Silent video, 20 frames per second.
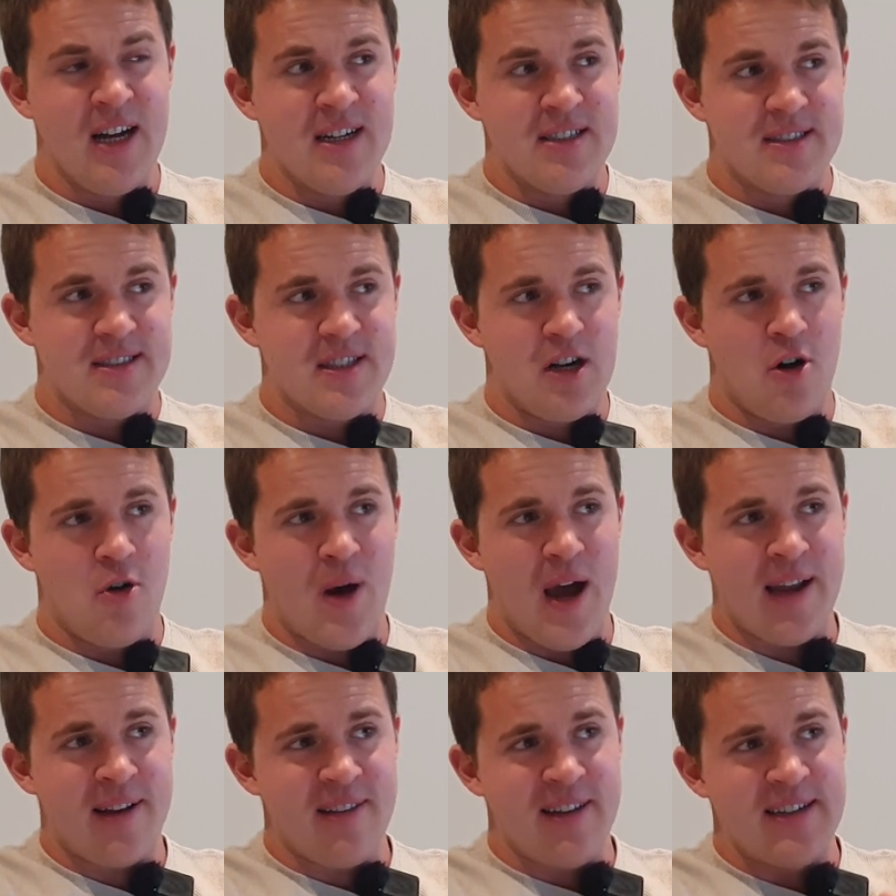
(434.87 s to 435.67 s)
So
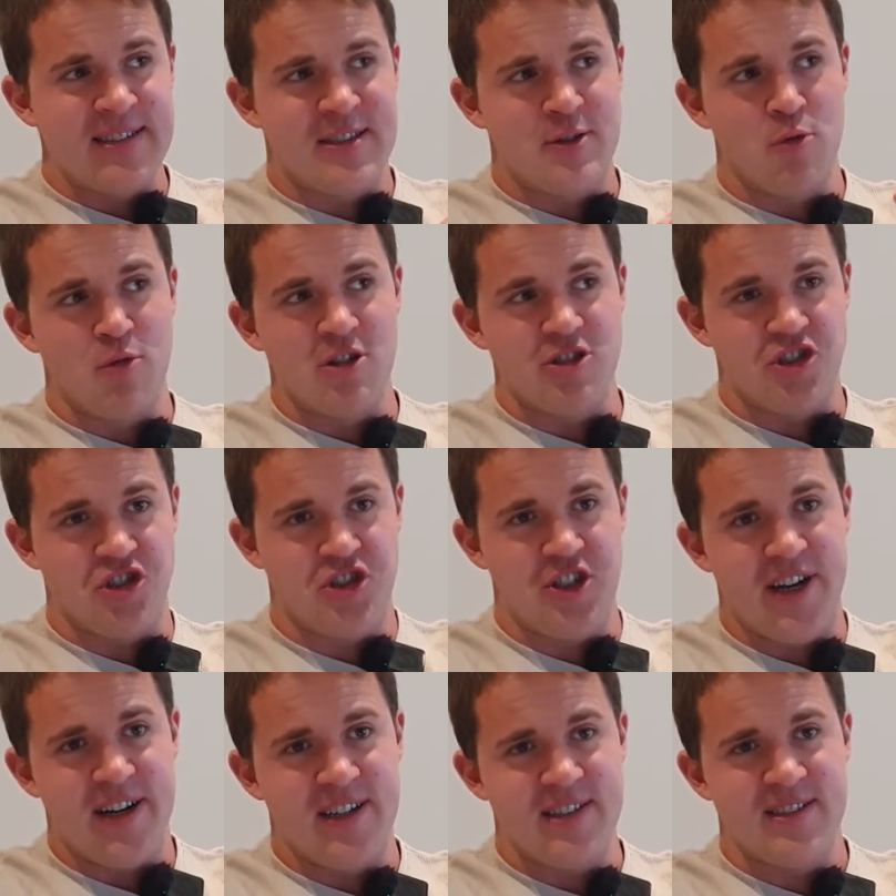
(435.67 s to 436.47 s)
athletes who will
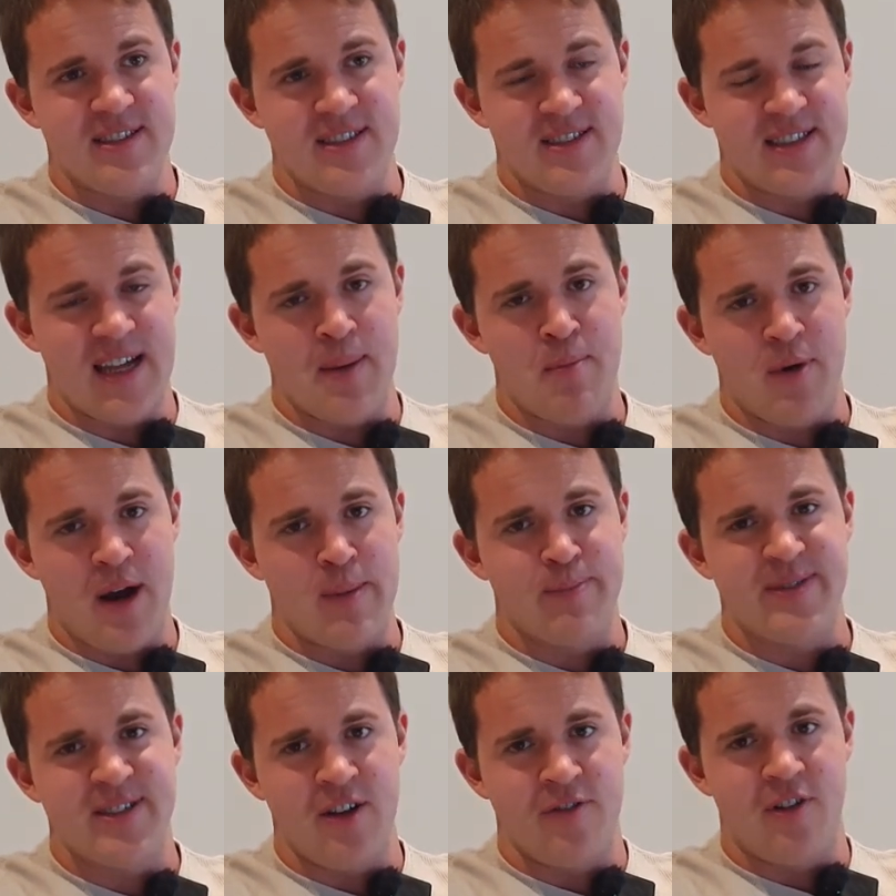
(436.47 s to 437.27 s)
share the same
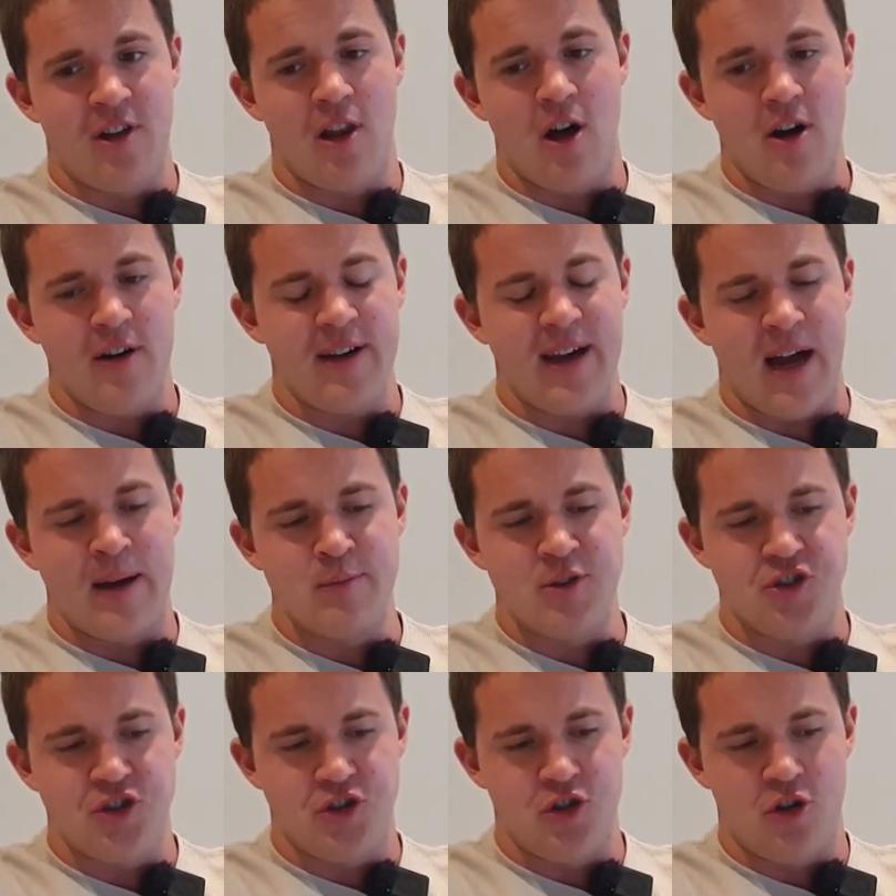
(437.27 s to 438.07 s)
reps on the log, I'm
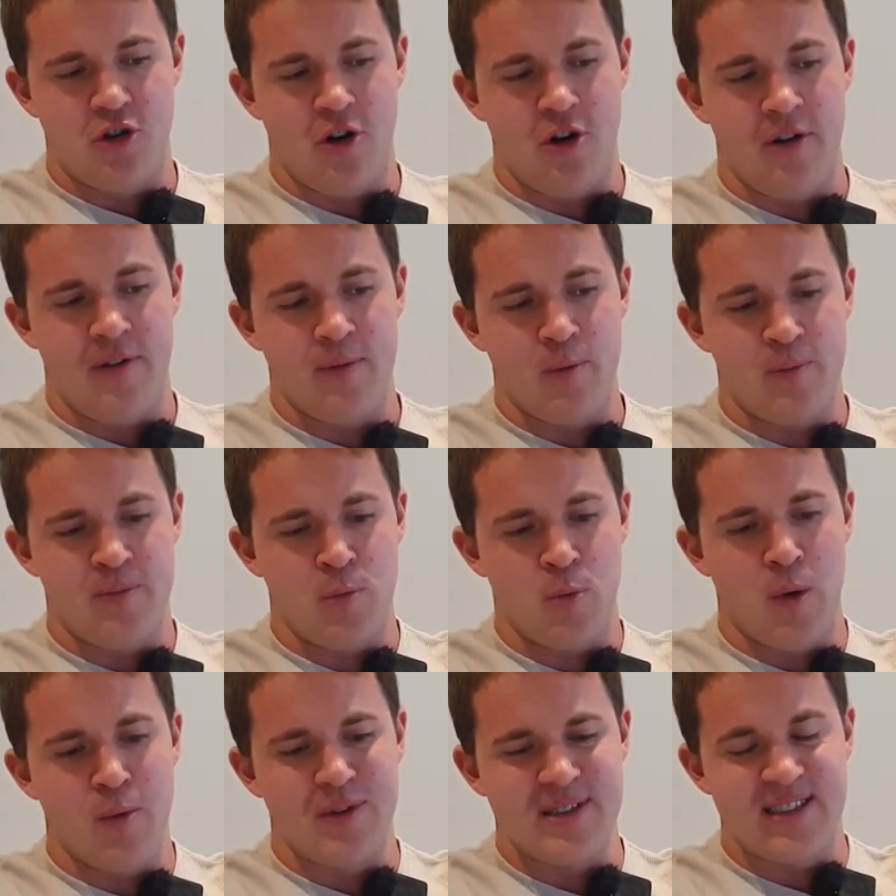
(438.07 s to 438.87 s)
sure
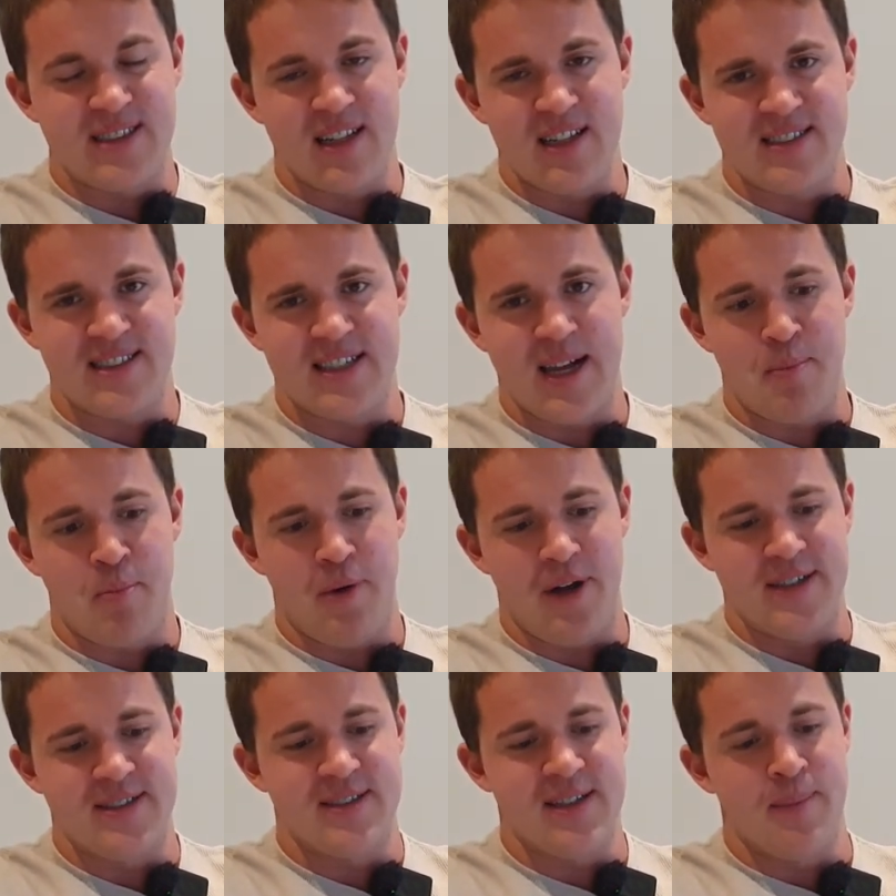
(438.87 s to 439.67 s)
we will still
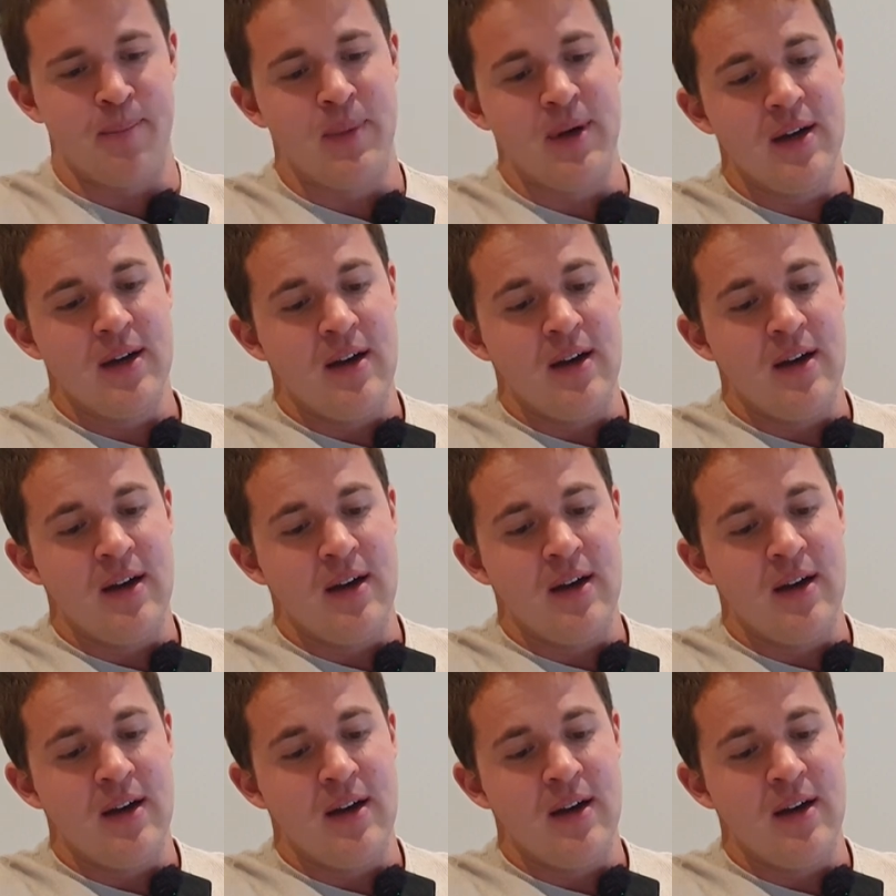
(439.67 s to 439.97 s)
separate them,